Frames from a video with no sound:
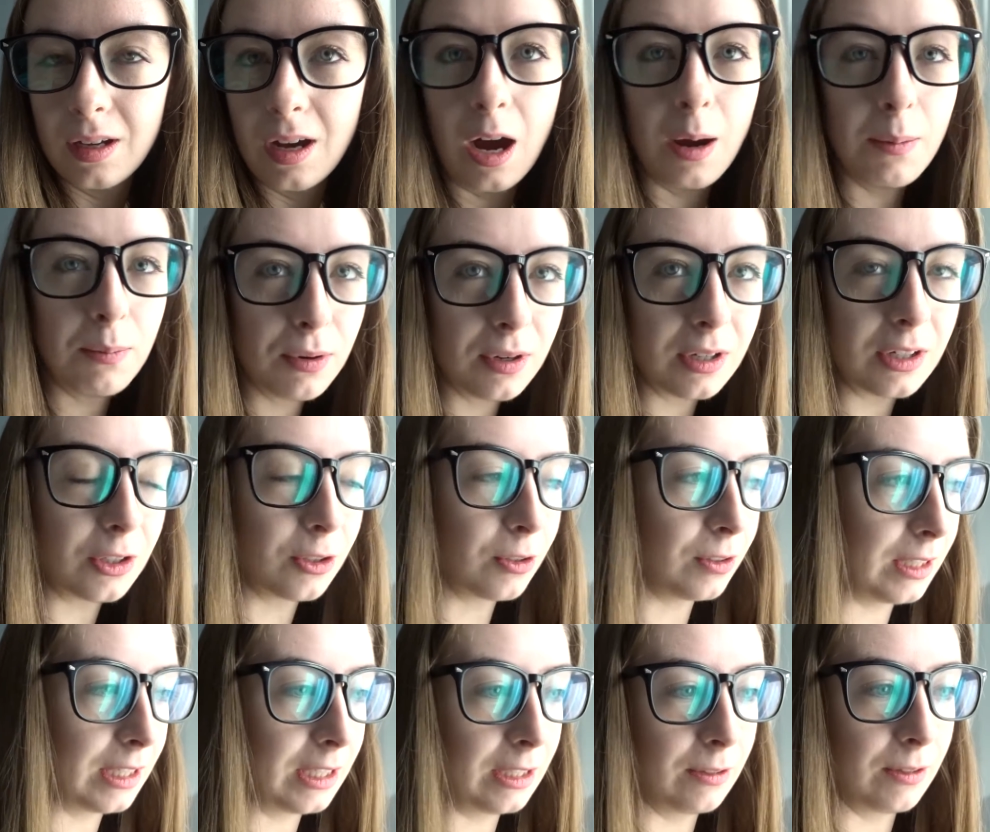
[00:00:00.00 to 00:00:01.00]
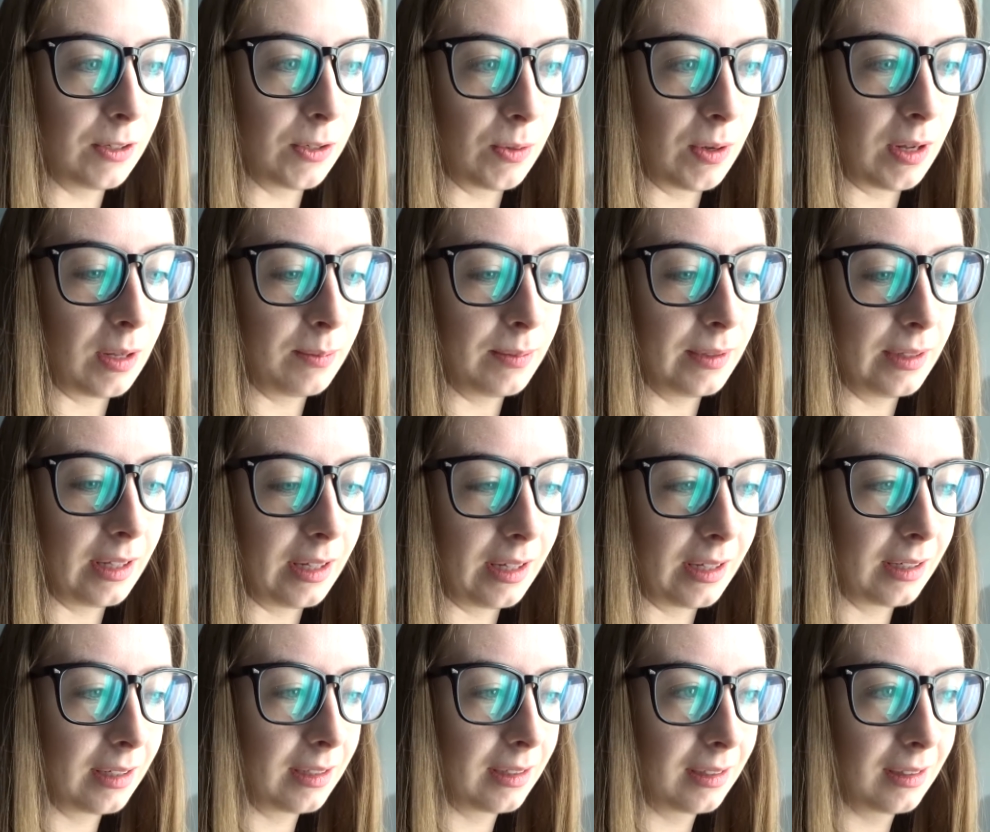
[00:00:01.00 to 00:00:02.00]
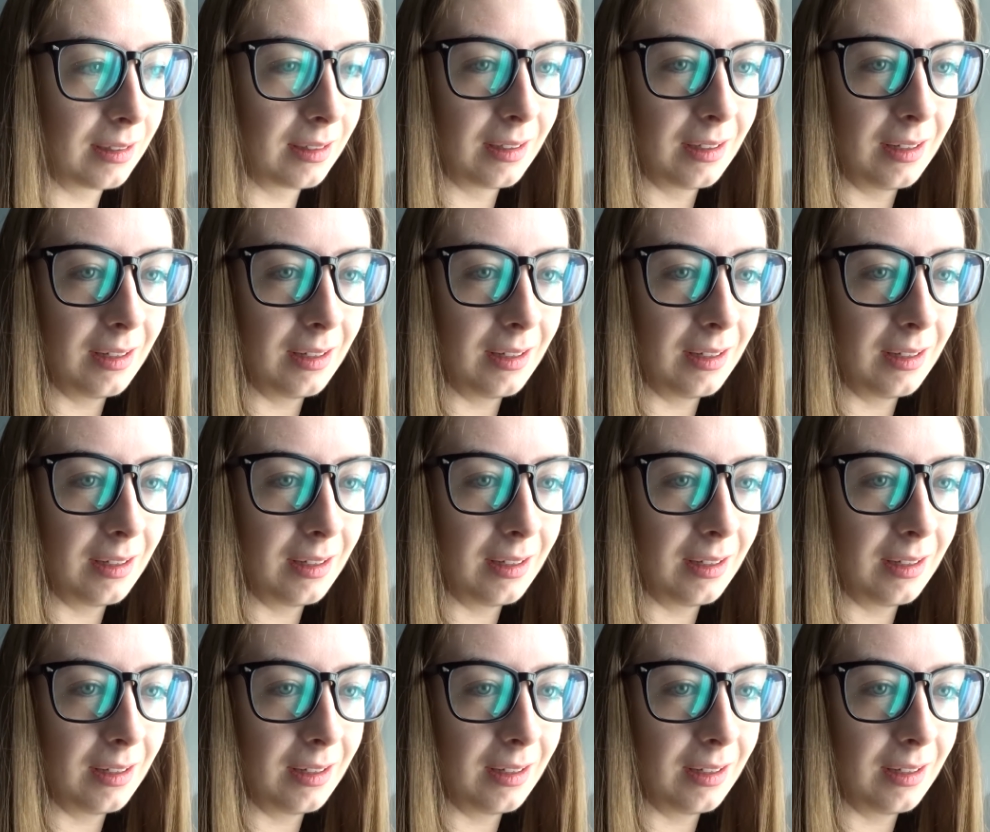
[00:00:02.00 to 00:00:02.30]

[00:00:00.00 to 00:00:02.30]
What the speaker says: I'm pretty sure they do as well, but like,